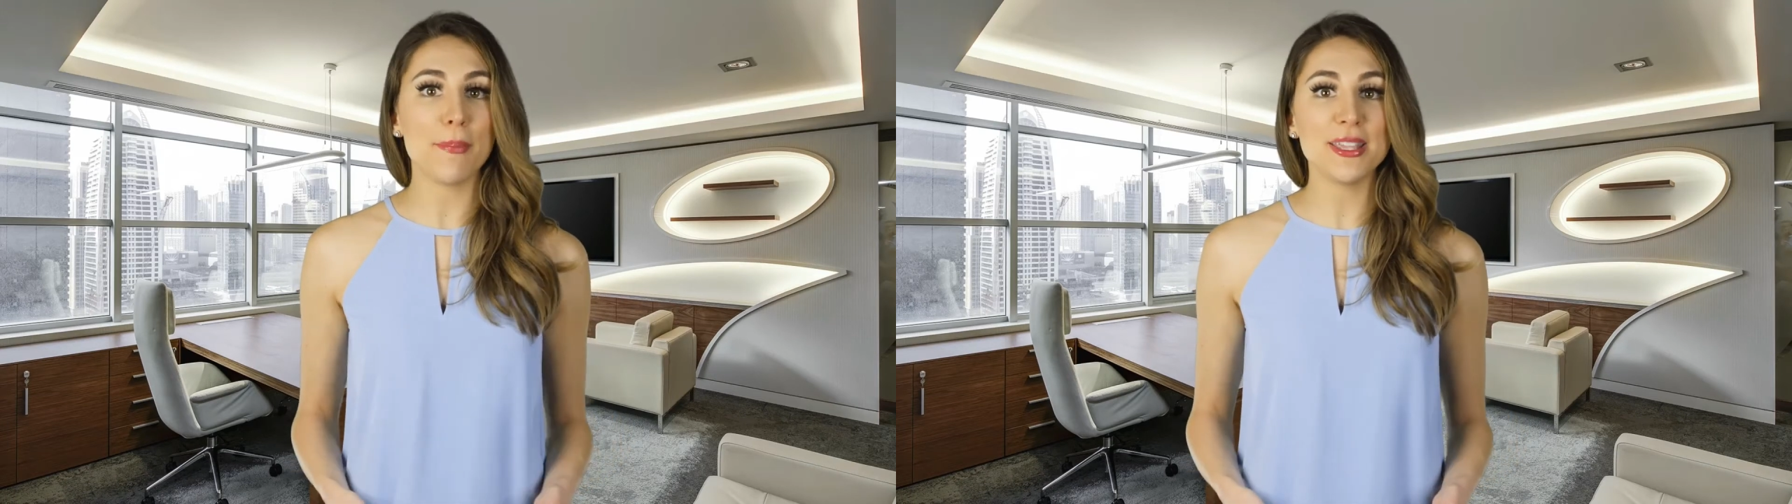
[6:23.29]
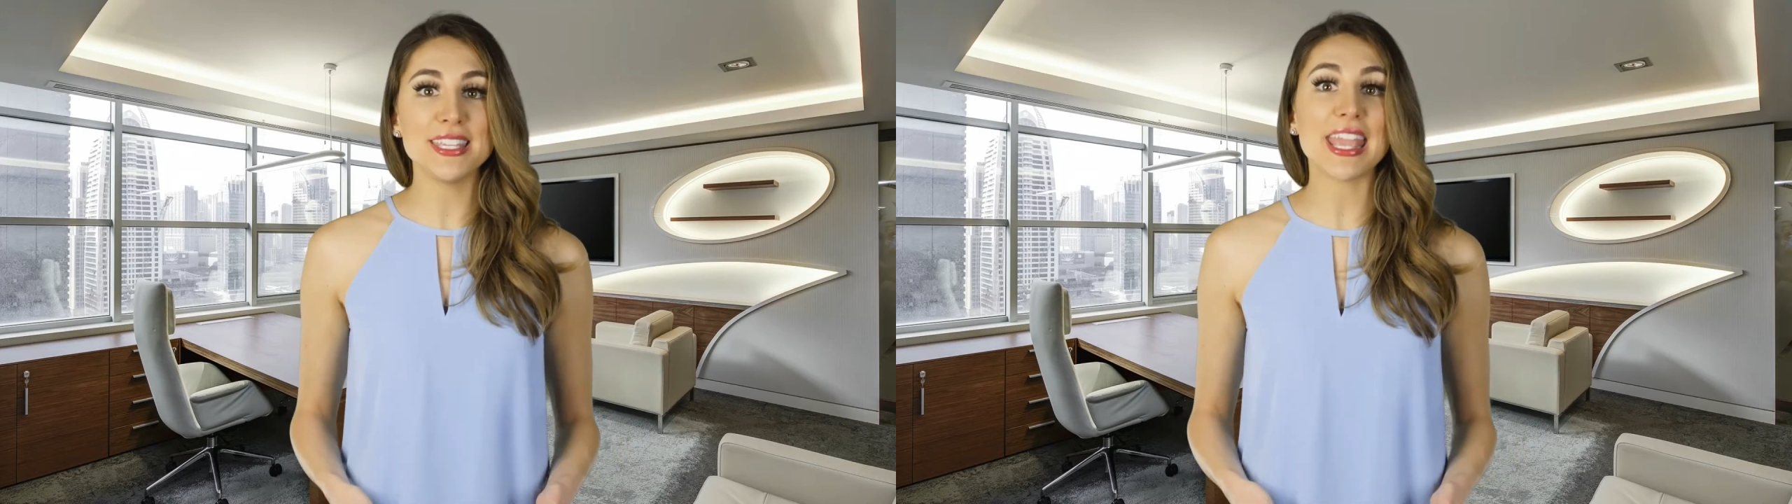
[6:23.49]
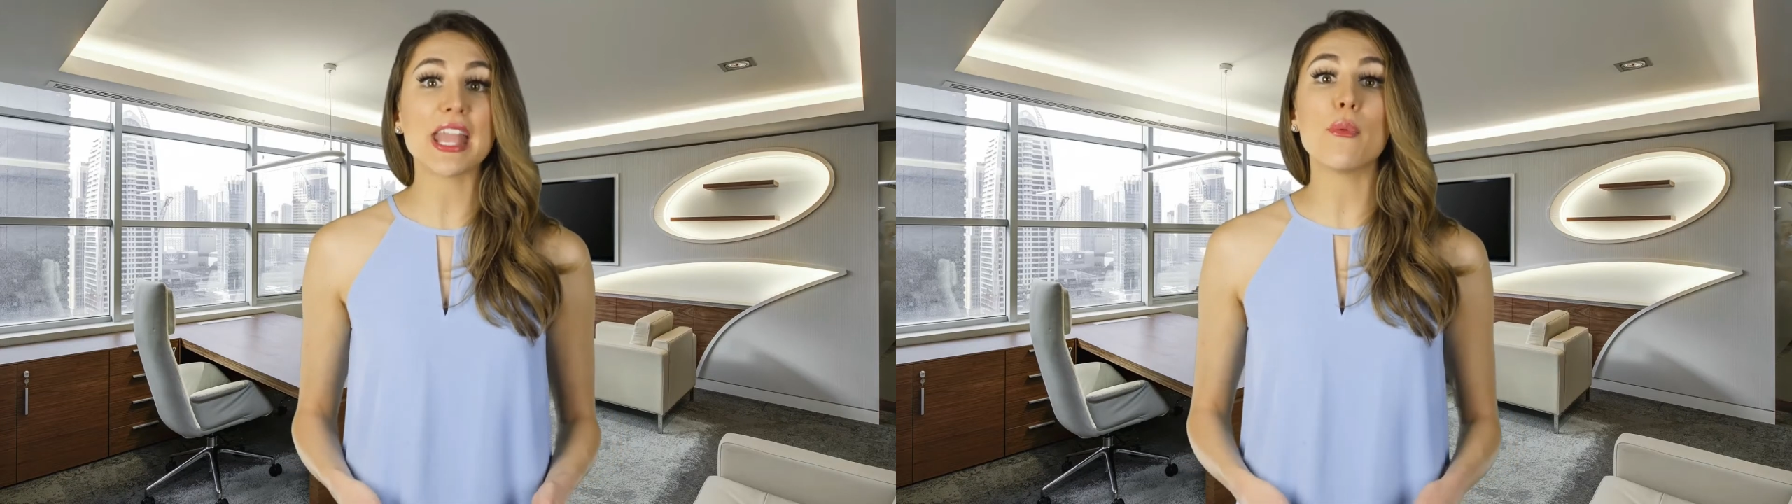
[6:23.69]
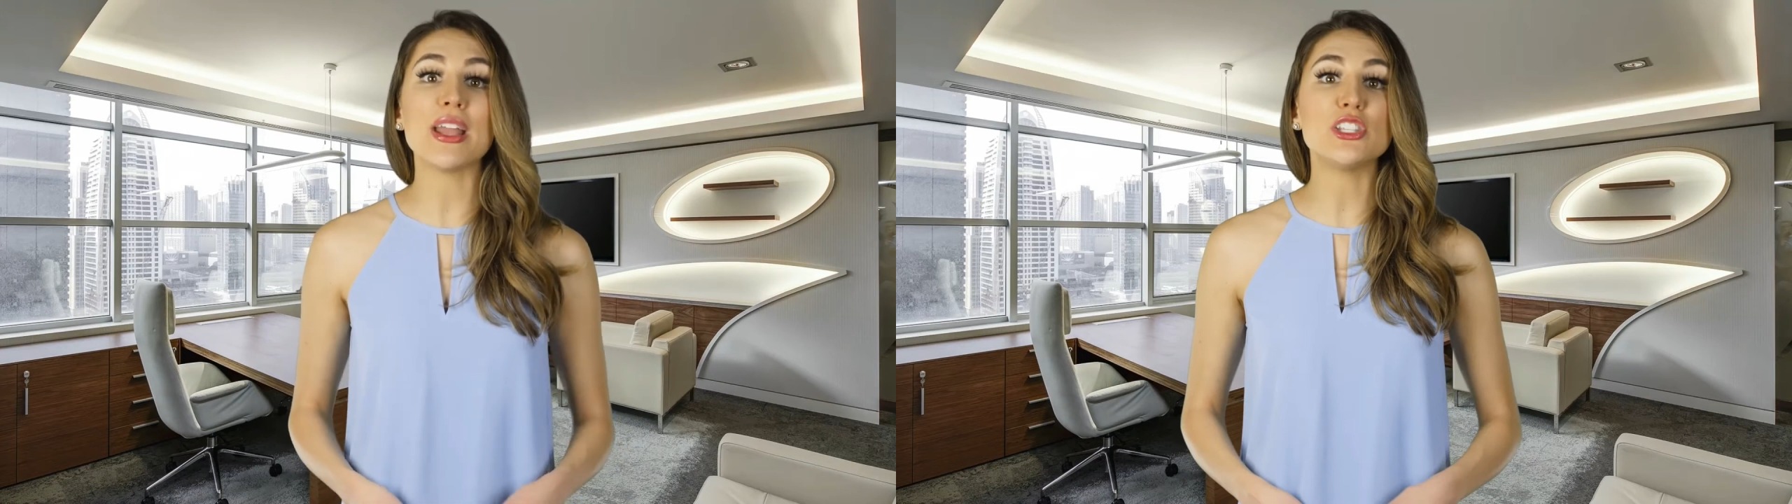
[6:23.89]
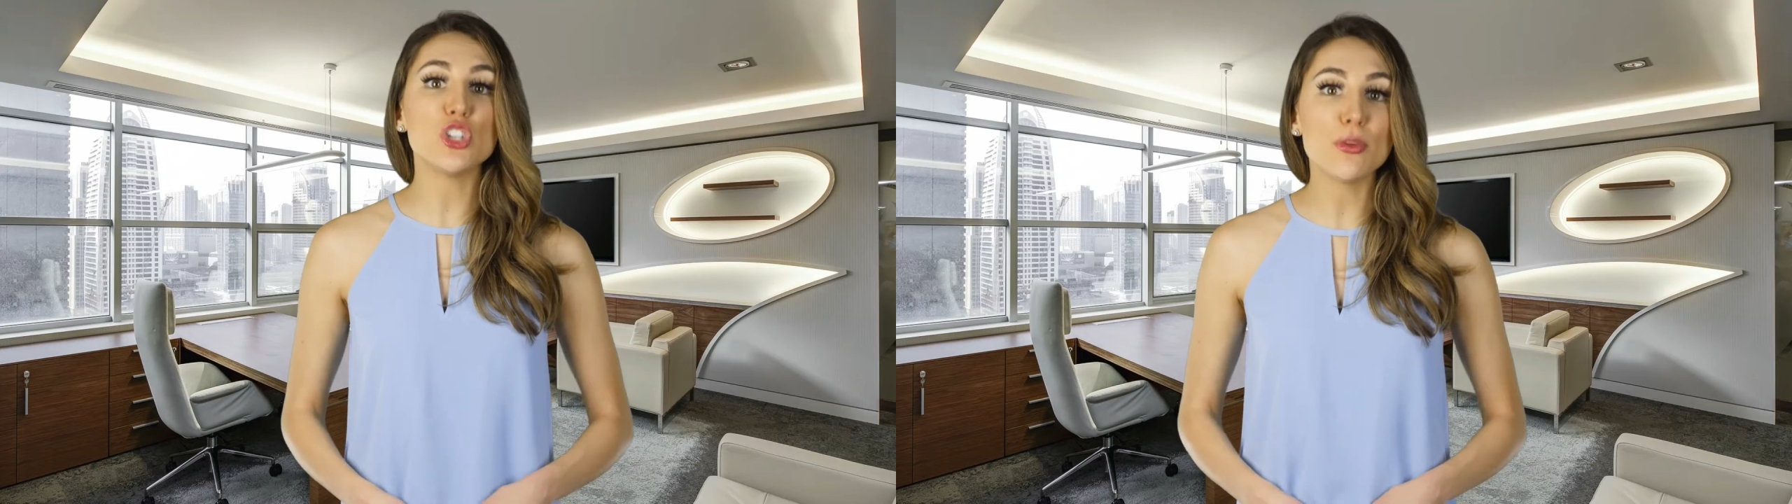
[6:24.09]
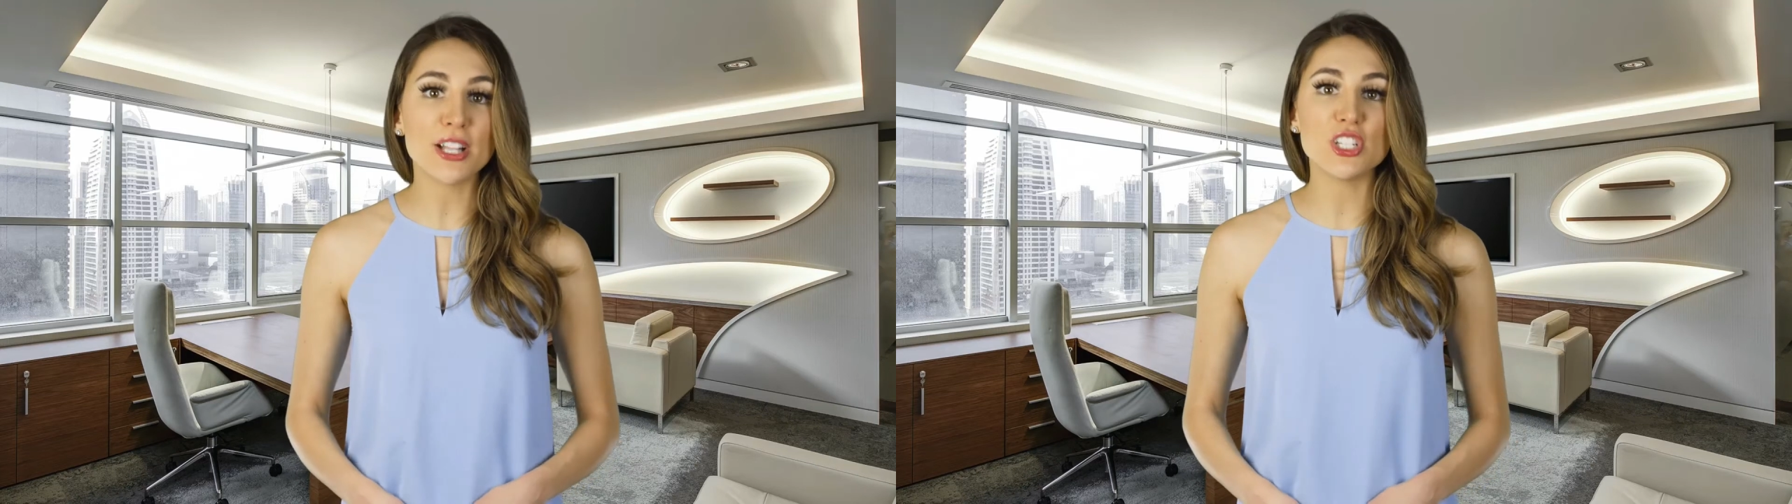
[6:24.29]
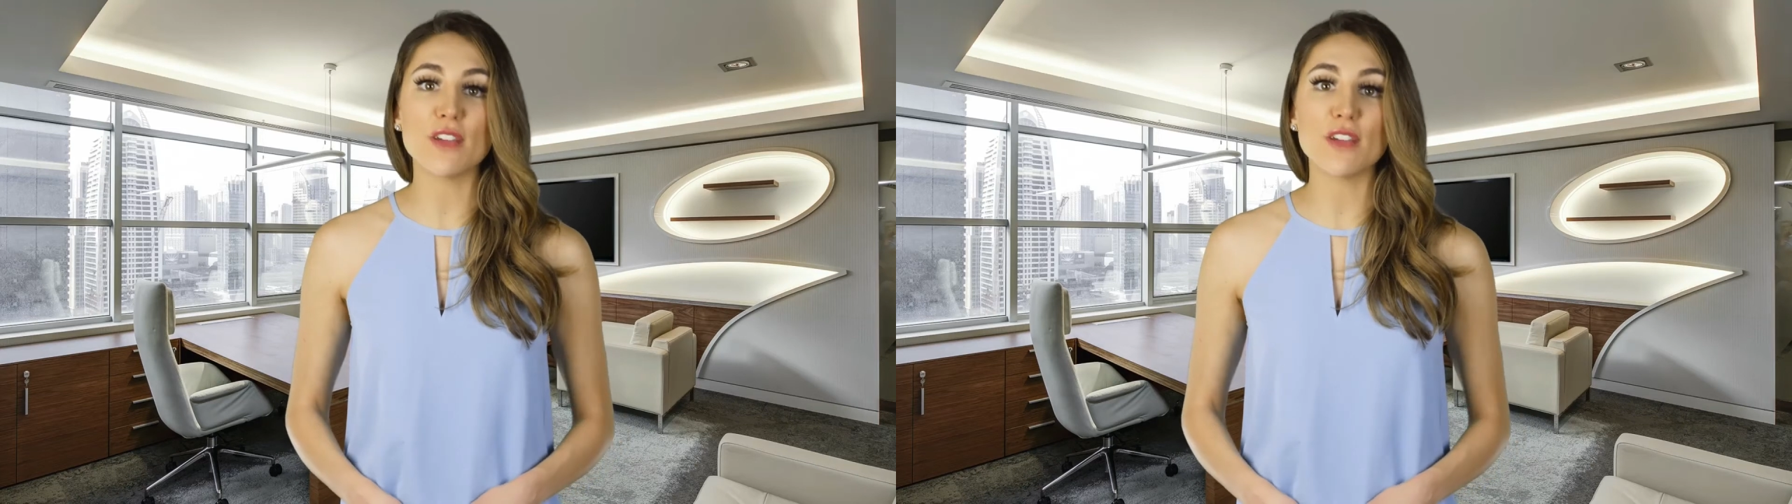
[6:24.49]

be taking away too much